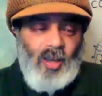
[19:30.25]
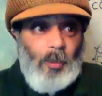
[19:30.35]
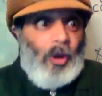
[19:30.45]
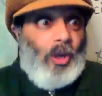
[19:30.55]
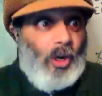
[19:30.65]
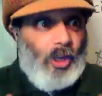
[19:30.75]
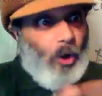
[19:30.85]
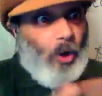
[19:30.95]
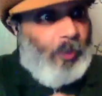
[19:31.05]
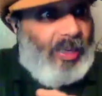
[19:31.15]
Am I going to
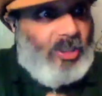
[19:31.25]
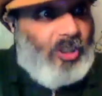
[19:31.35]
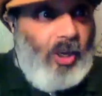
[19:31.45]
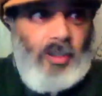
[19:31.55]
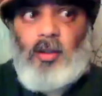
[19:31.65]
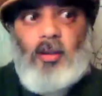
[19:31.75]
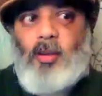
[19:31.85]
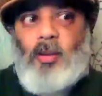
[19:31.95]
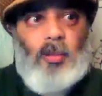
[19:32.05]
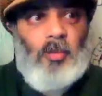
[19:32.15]
get be excited?
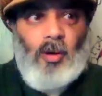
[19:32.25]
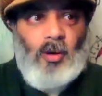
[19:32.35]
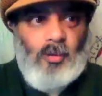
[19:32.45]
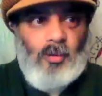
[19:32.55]
No, I'm not.